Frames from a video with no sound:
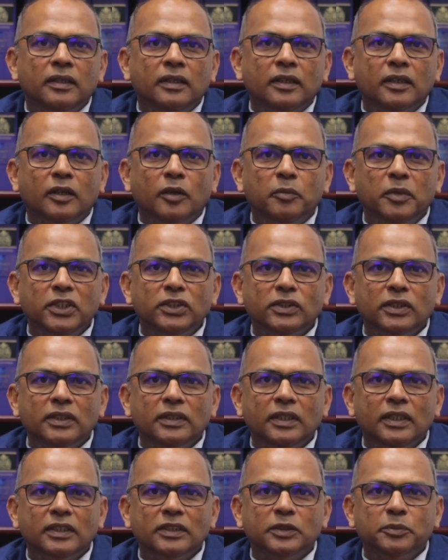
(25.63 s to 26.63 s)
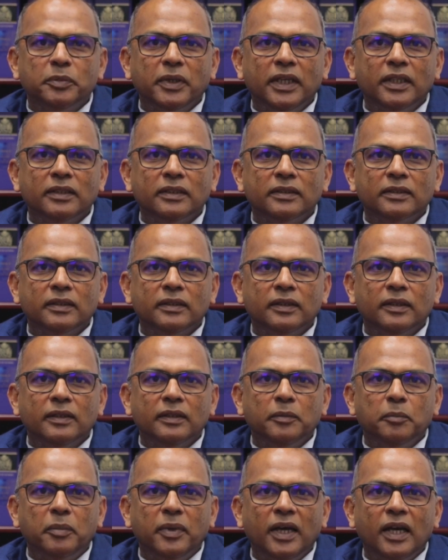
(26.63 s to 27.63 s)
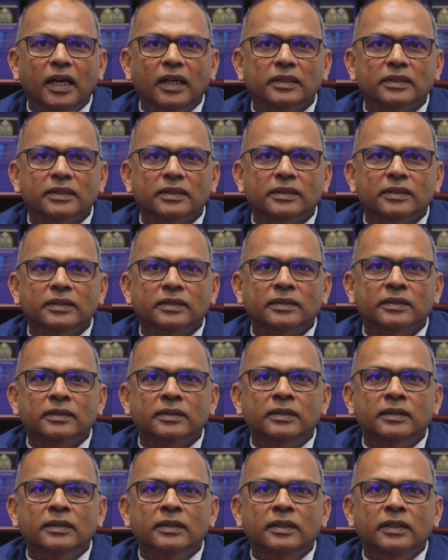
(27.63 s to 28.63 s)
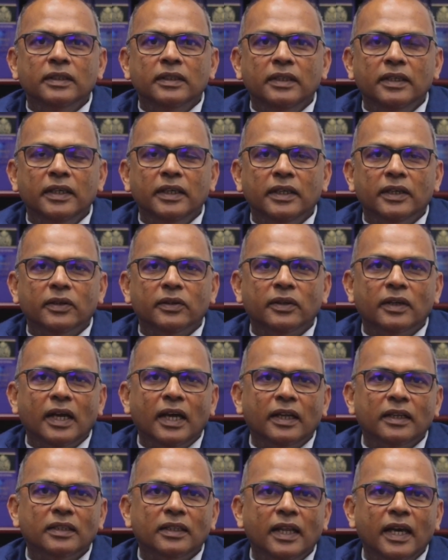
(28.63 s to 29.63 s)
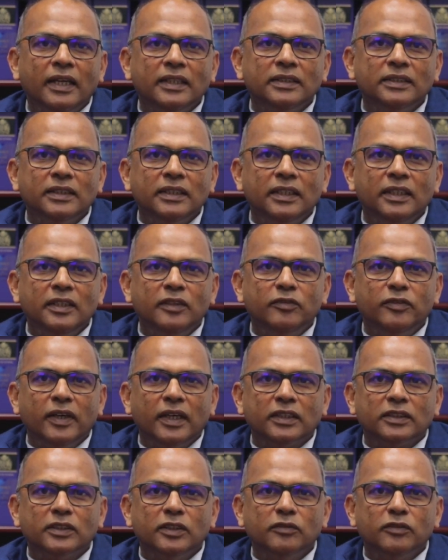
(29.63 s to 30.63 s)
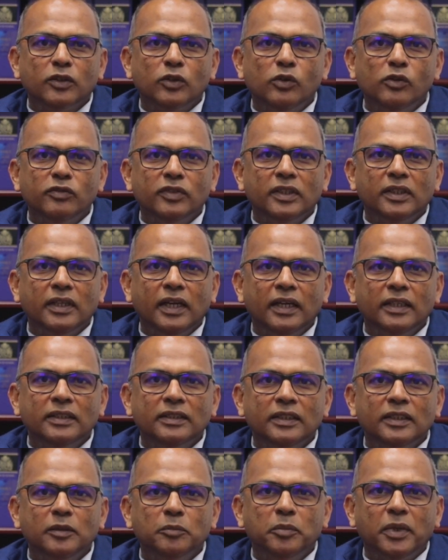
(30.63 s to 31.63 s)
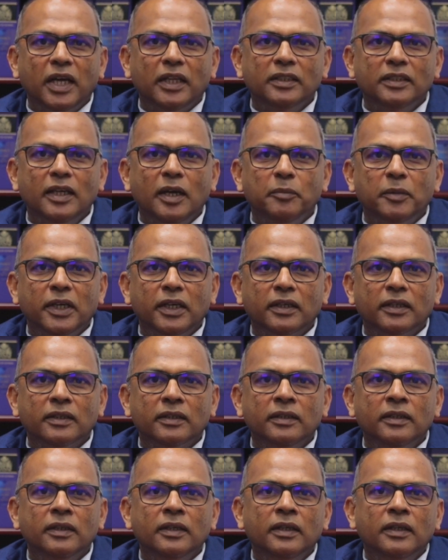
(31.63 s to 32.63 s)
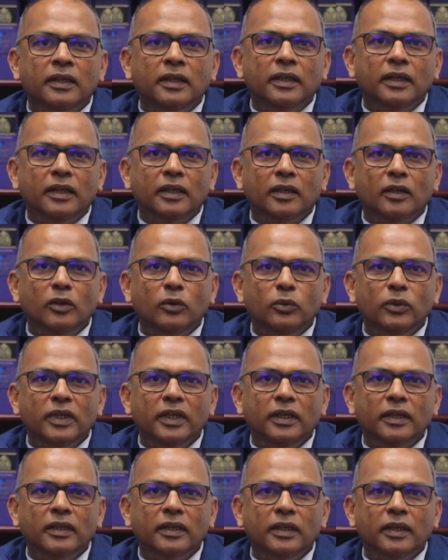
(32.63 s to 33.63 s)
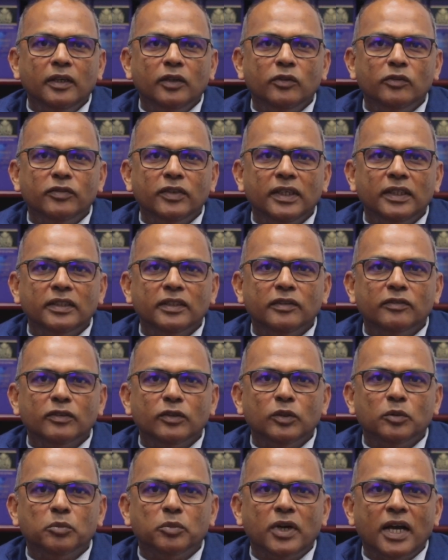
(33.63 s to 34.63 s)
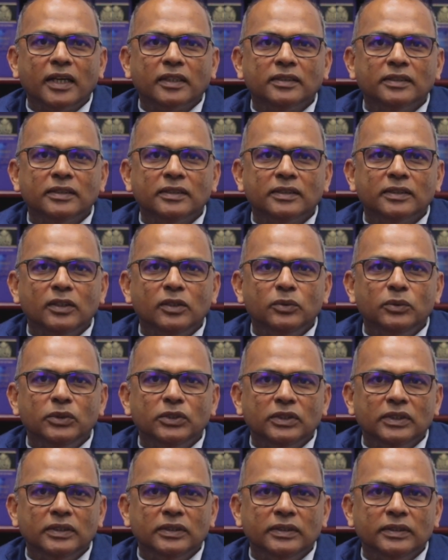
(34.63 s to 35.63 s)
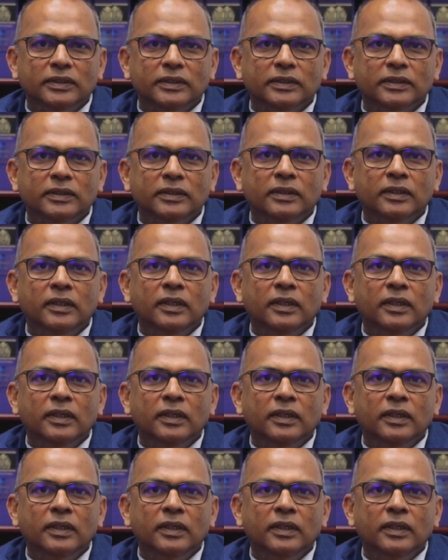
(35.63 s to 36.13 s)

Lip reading: The Commission has spent the past year analyzing effects of COVID-19 pandemic, including innovative good practice solutions.